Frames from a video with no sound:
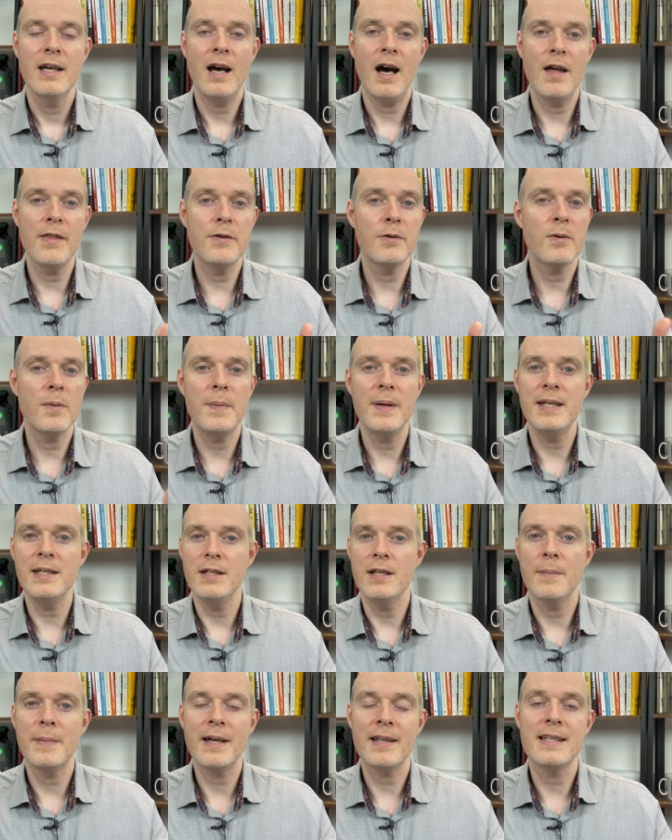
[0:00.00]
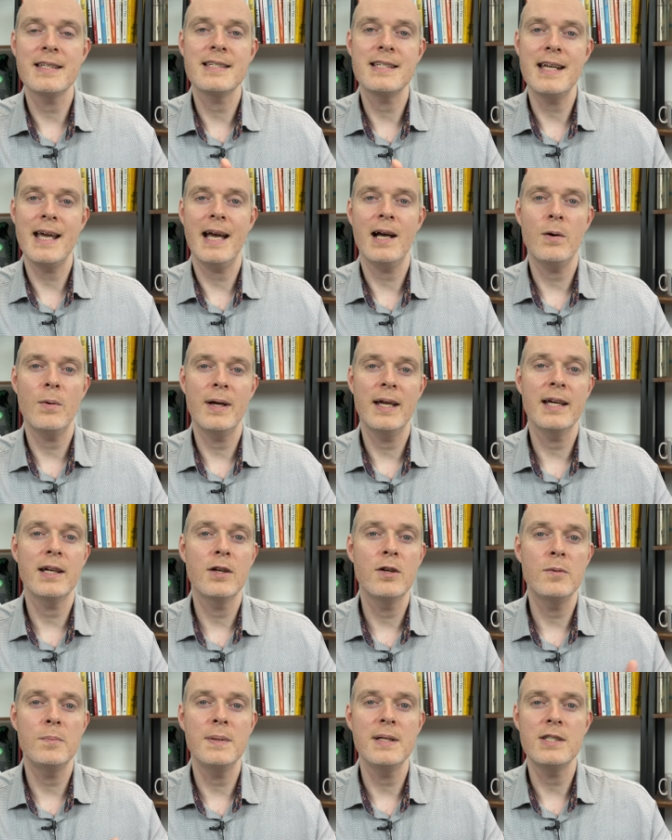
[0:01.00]
other opinion about this now, it
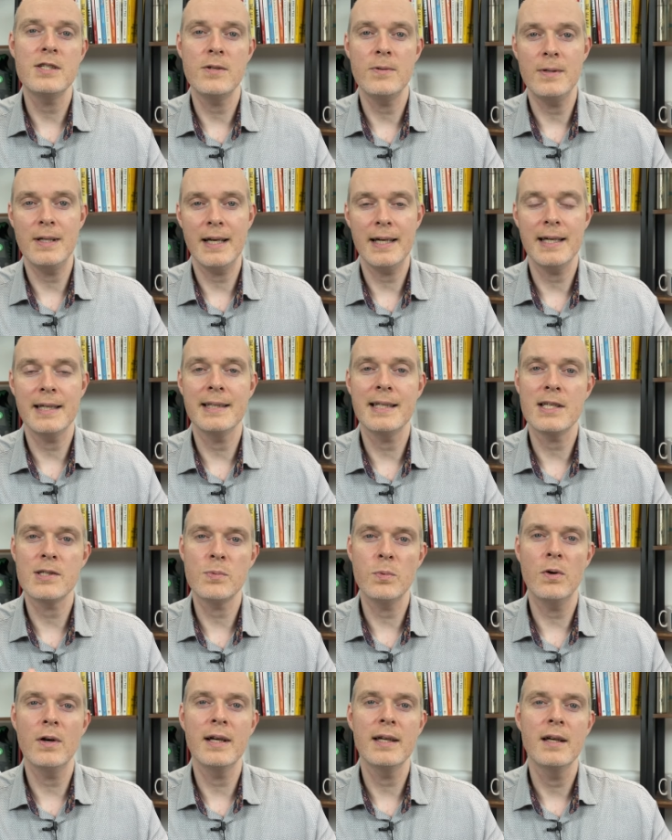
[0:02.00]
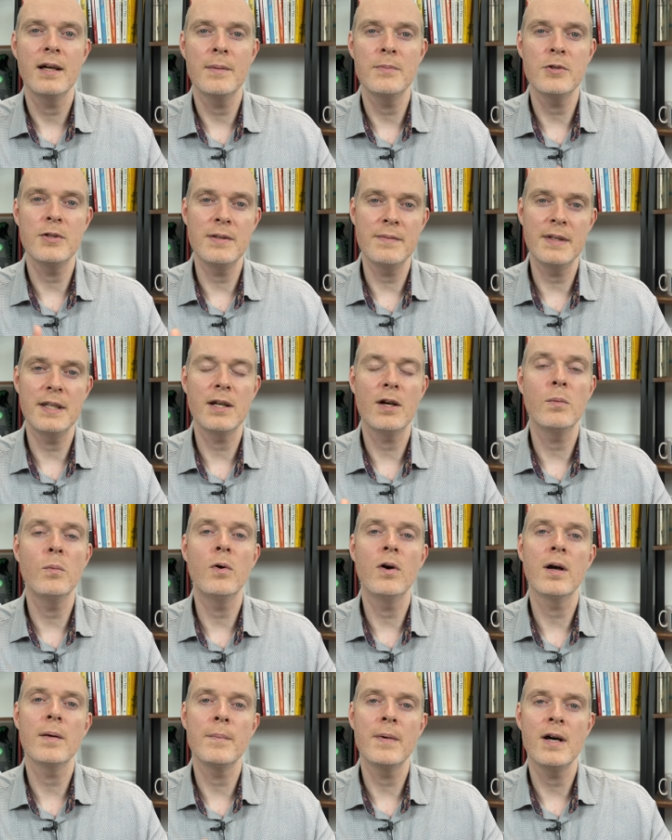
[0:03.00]
could be too late, and that's why I'm doing the video and
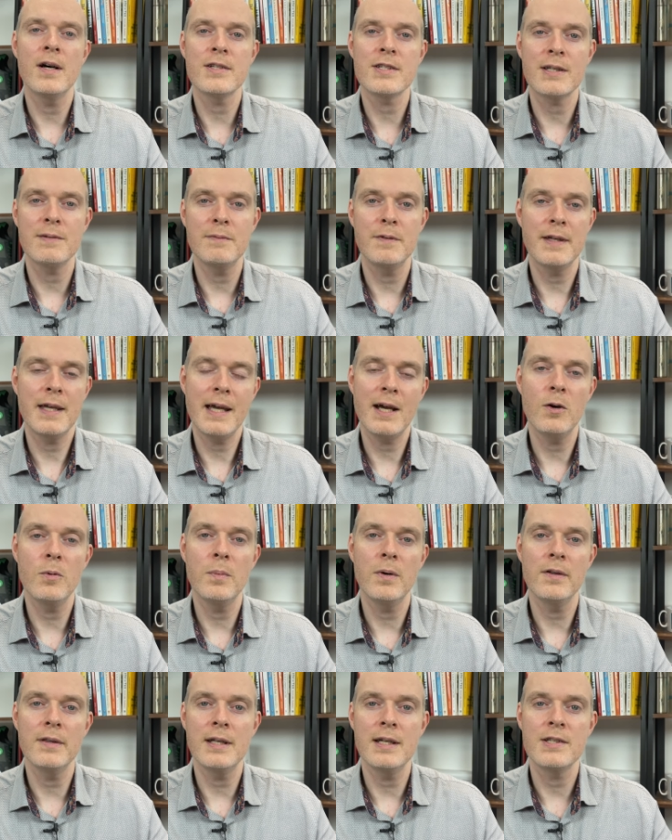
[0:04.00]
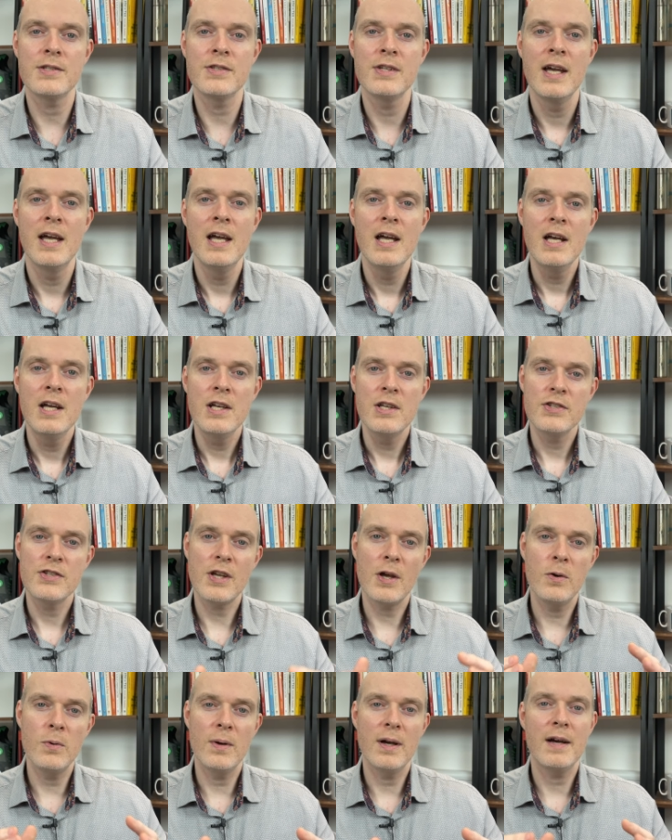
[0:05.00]
why I'm asking for your help on this.
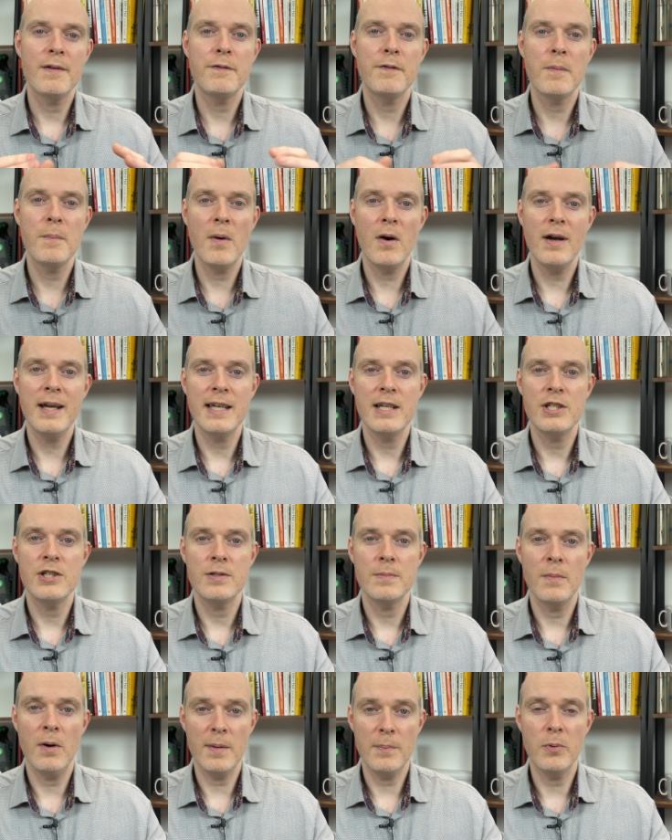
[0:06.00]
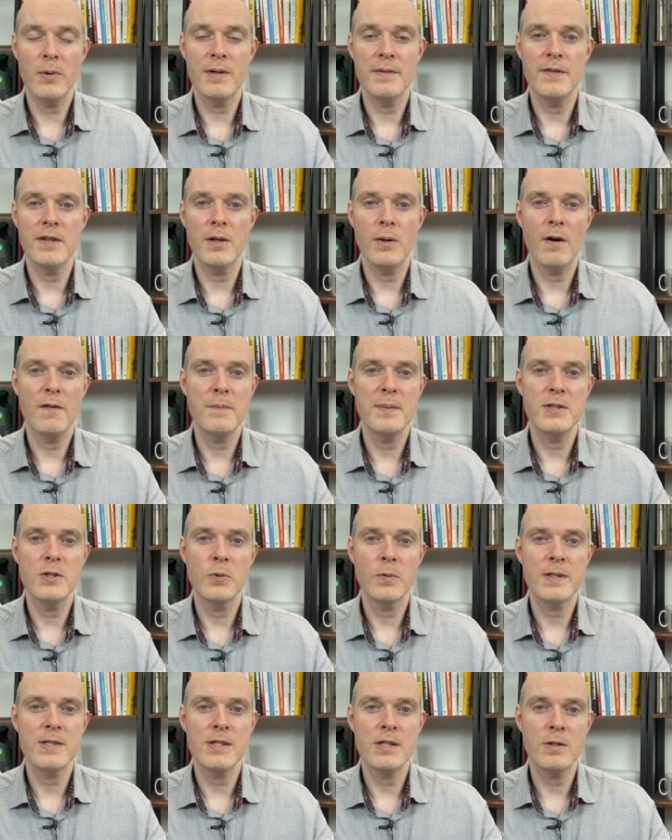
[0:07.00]
So, from my my point of view, I've been
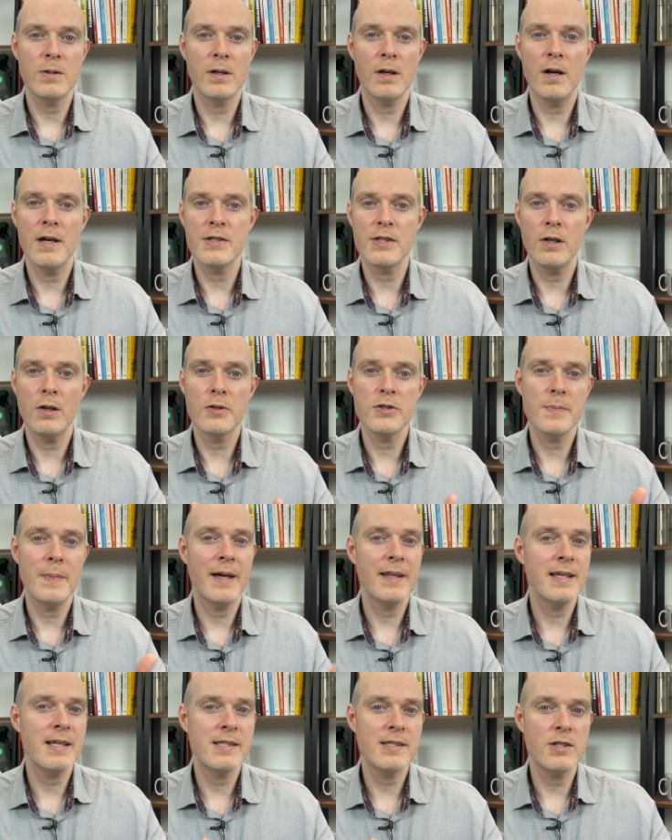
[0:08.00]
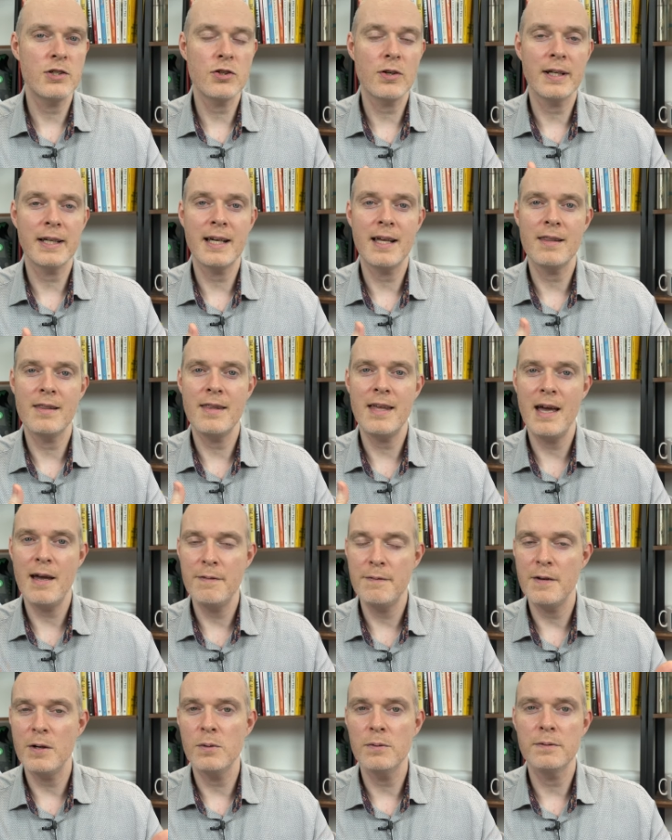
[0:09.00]
talking to clients a lot about this and trying to get their
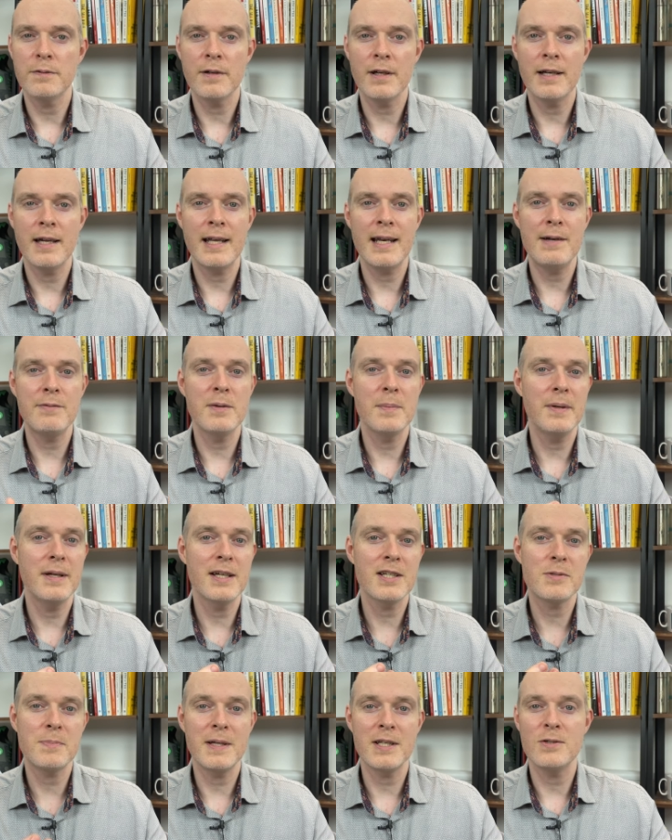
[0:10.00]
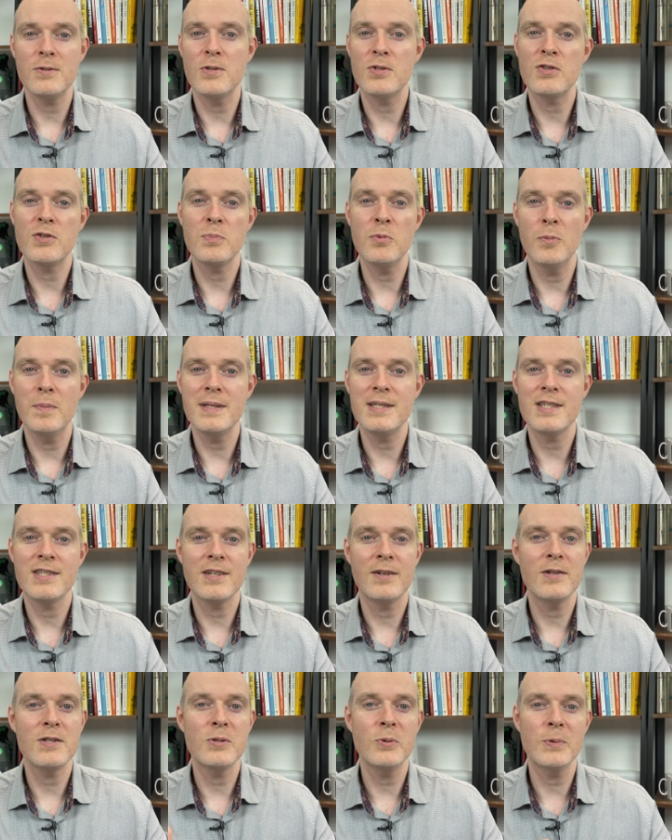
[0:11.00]
feel for it, and everybody speak to as a small business
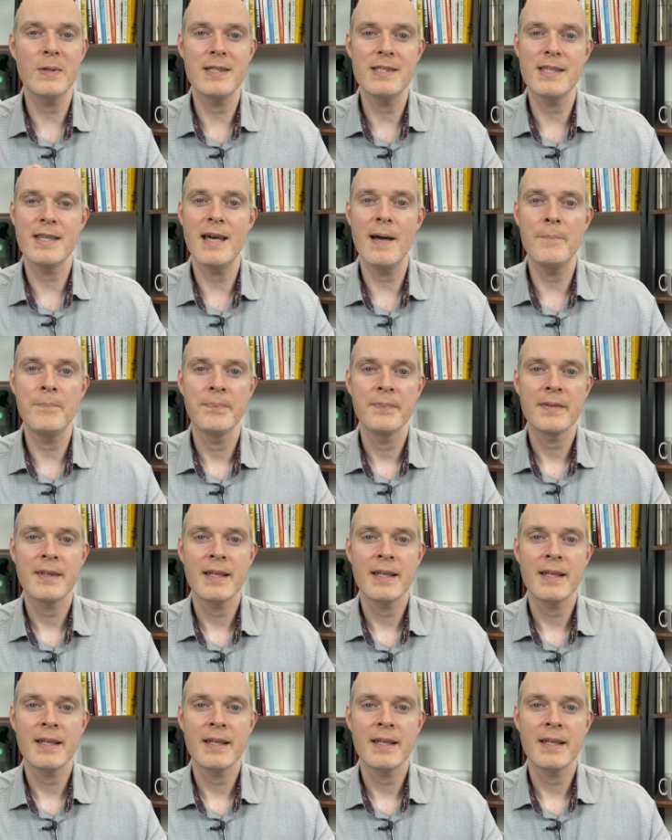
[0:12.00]
owner talking to them,